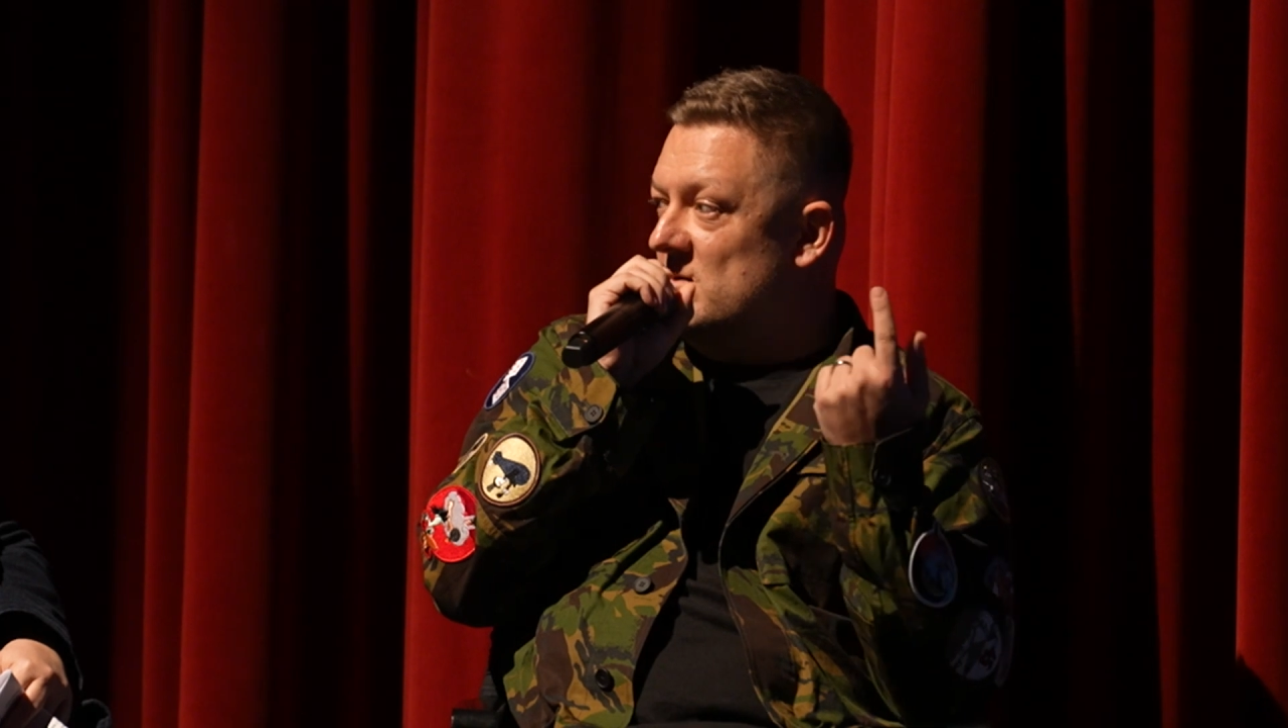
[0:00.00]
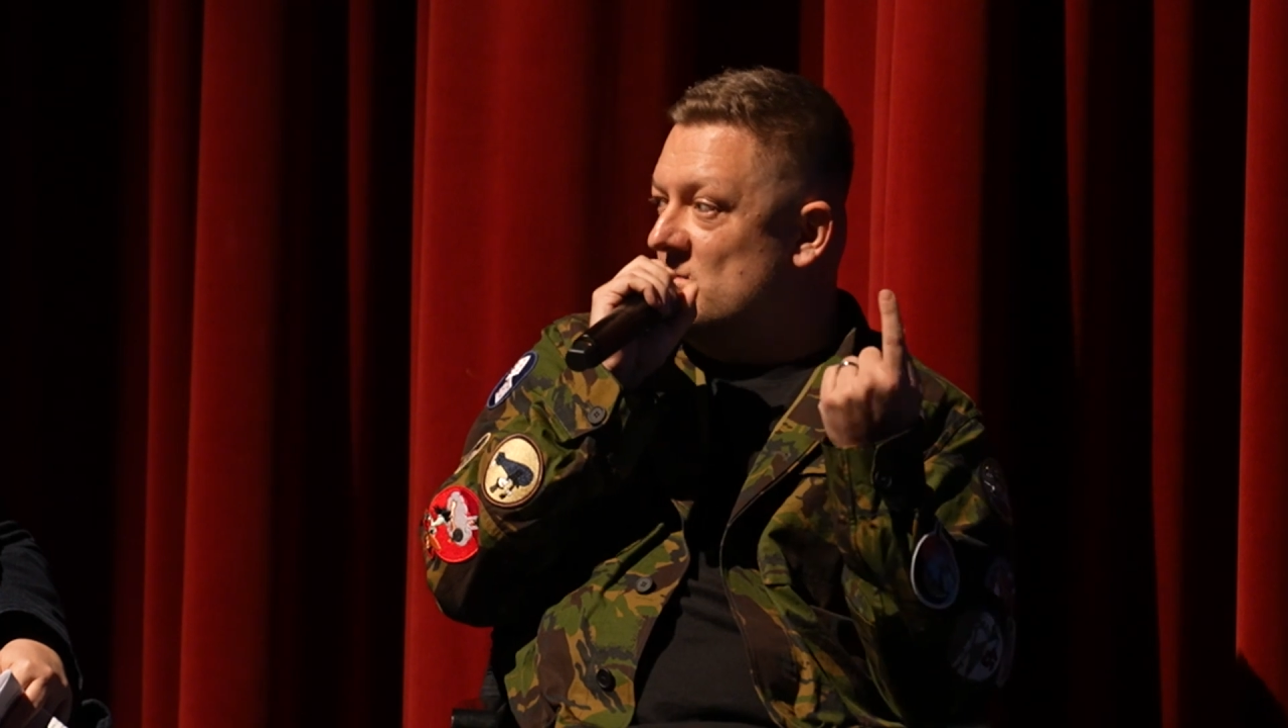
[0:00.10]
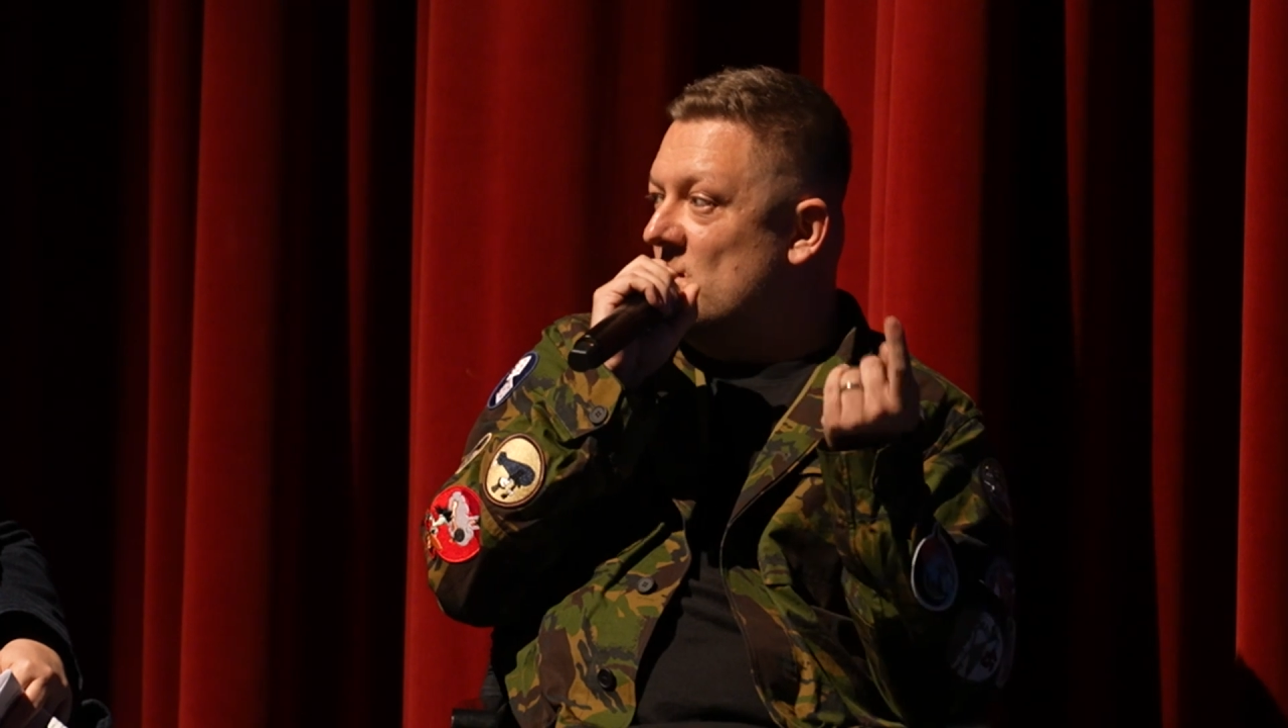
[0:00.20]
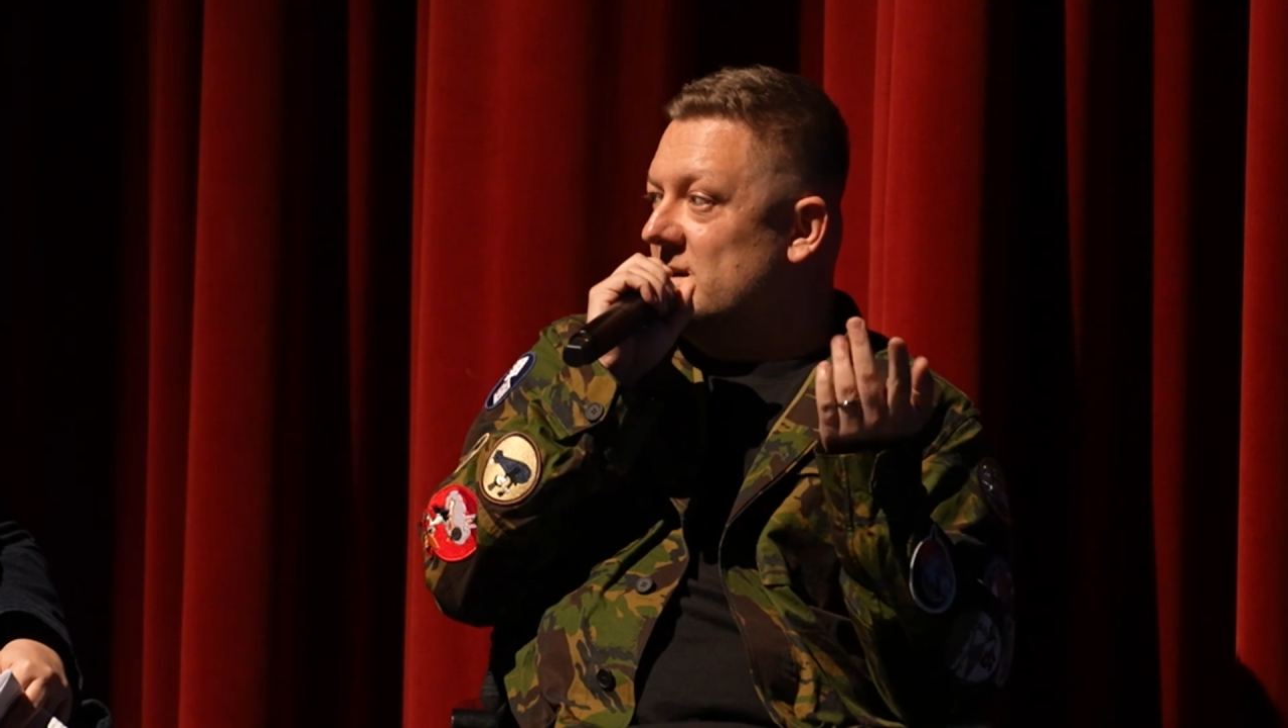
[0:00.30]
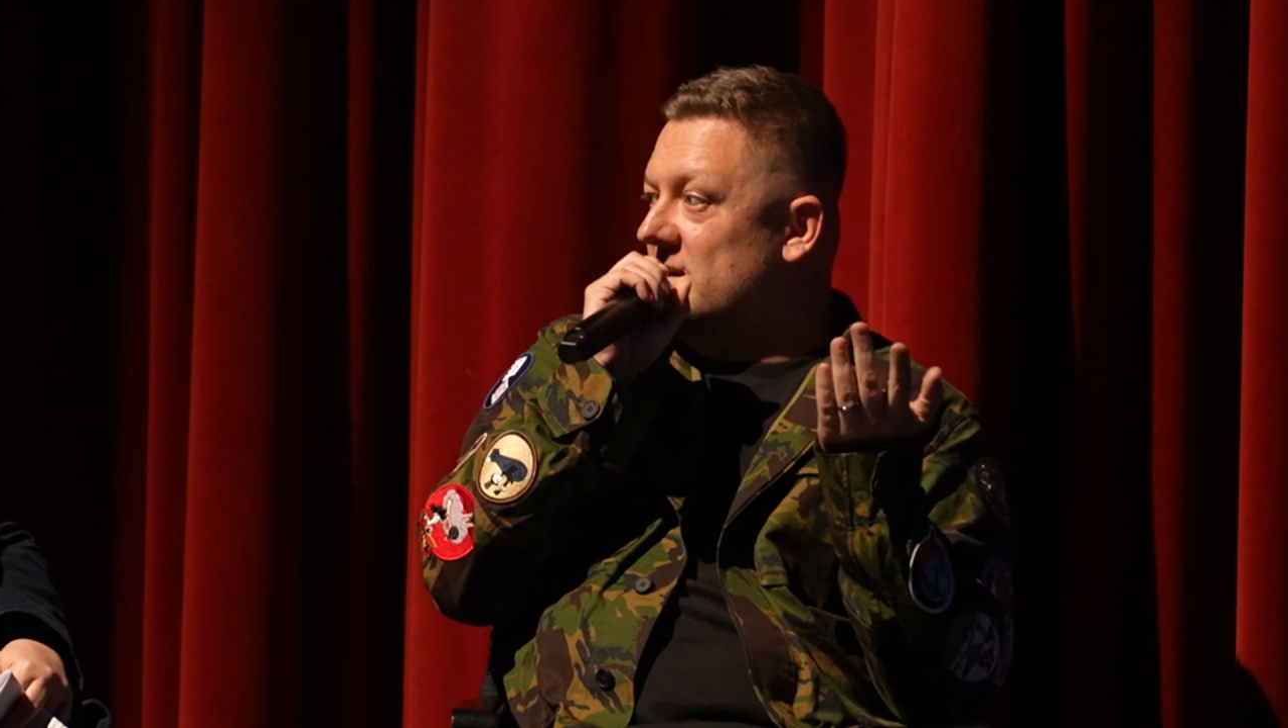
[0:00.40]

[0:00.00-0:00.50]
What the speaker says: with one